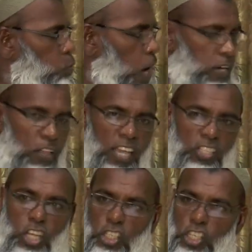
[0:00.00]
one.
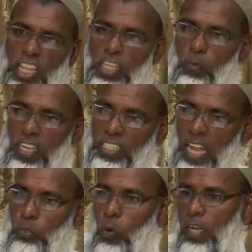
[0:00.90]
Chit-chatting with
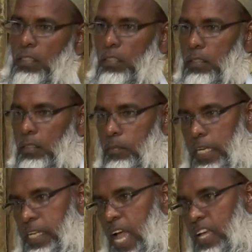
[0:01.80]
that one. But
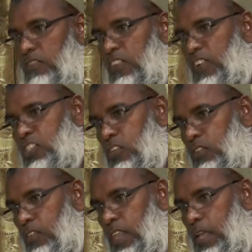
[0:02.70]
they can't get up for Fajr
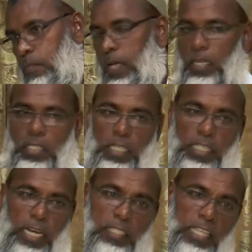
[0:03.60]
because the
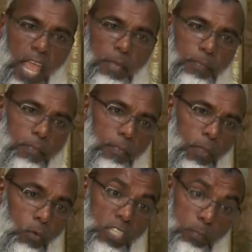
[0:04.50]
internet time
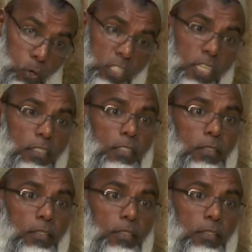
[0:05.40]
was important.